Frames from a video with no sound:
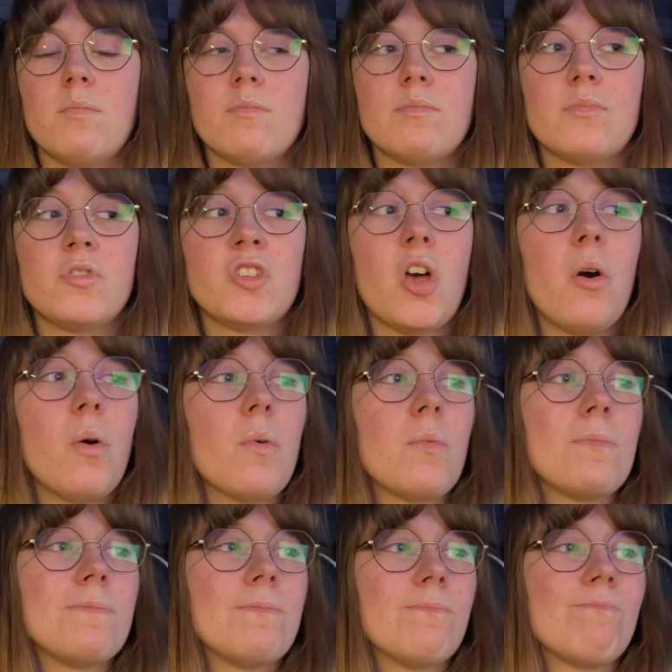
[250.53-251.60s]
So
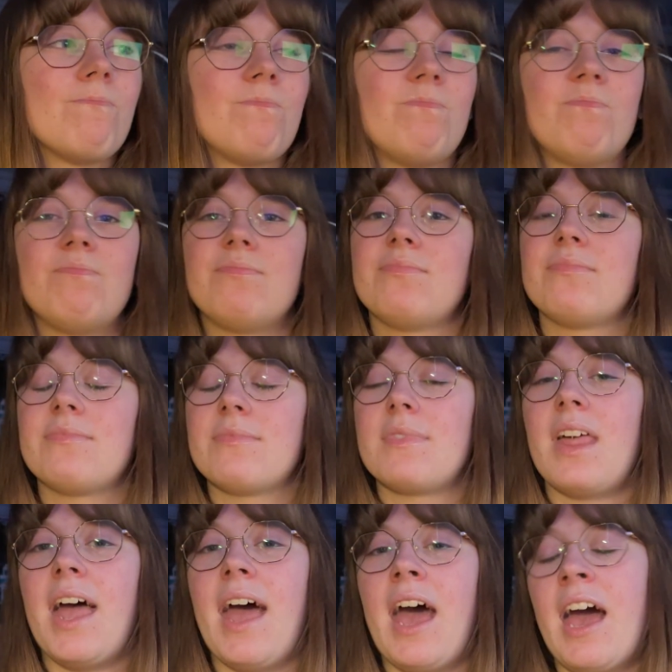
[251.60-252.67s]

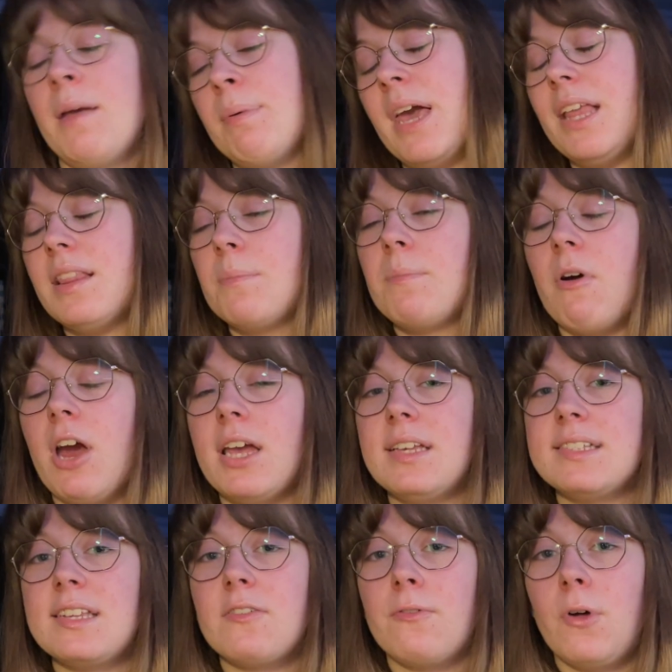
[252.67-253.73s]
I paid the
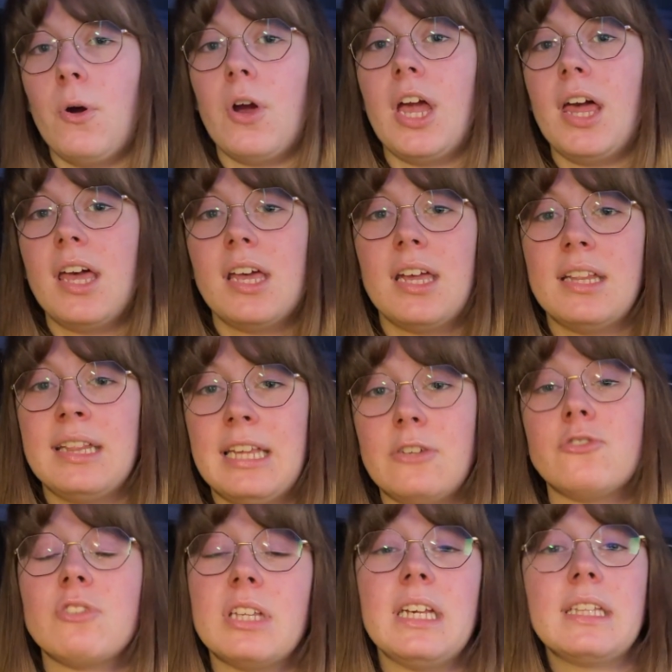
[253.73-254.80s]
price for it.
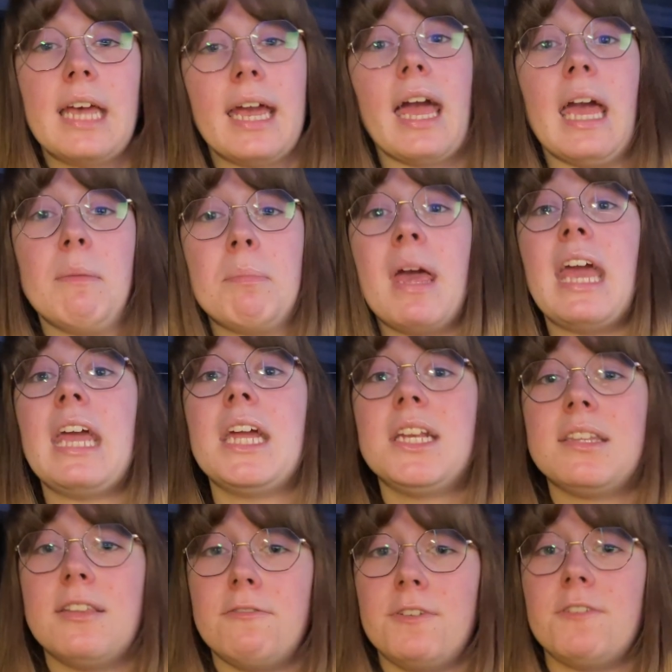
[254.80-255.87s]
Literally, I paid
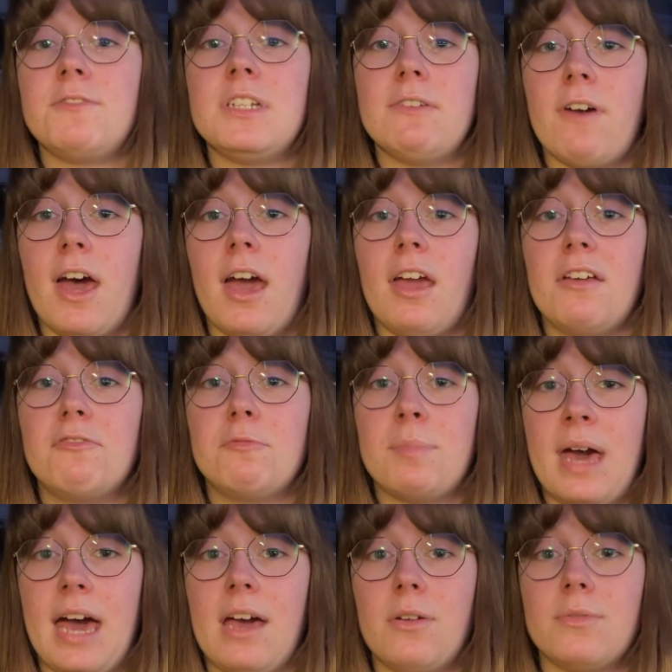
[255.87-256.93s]
the
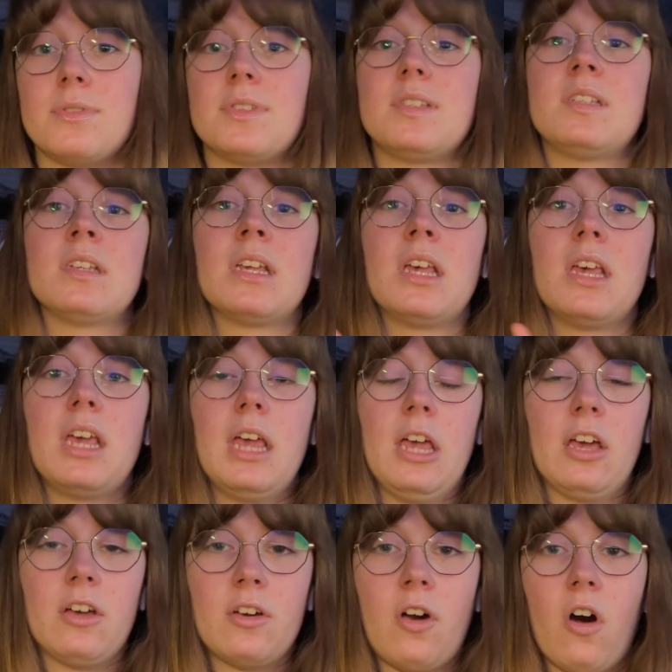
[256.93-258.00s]
£55
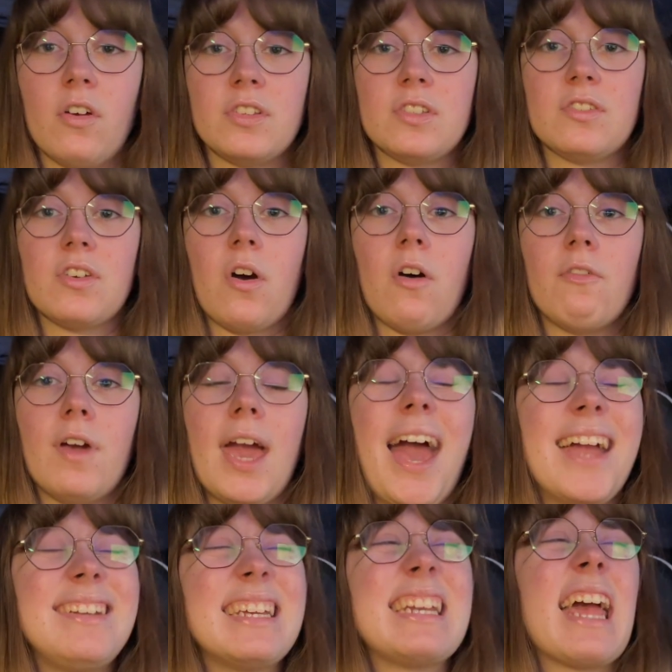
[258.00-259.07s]
cost of it.
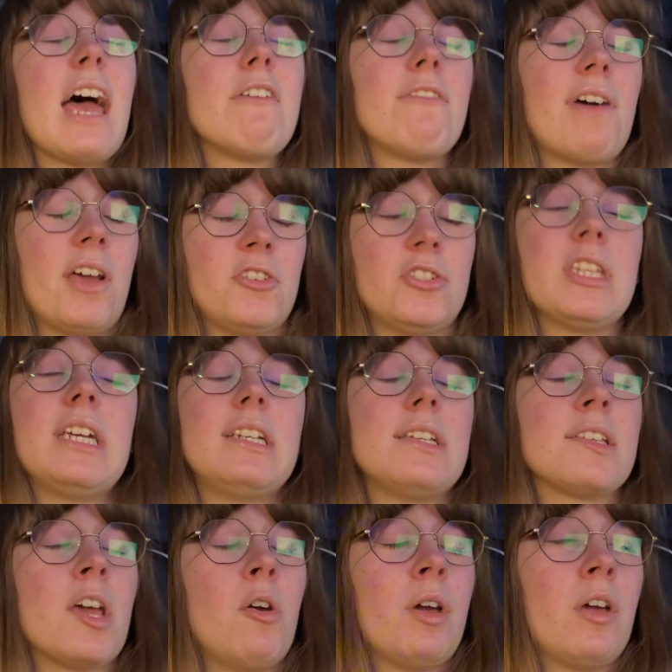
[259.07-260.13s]
I did have actually a
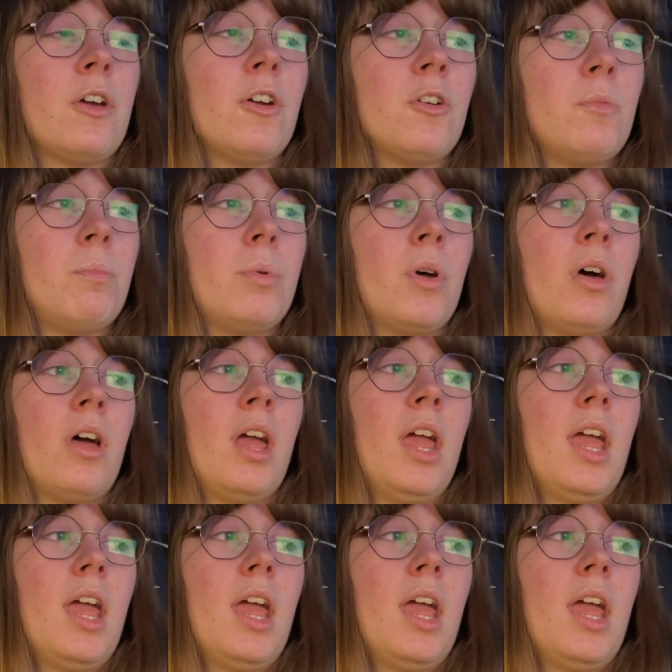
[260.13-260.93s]
discount code, but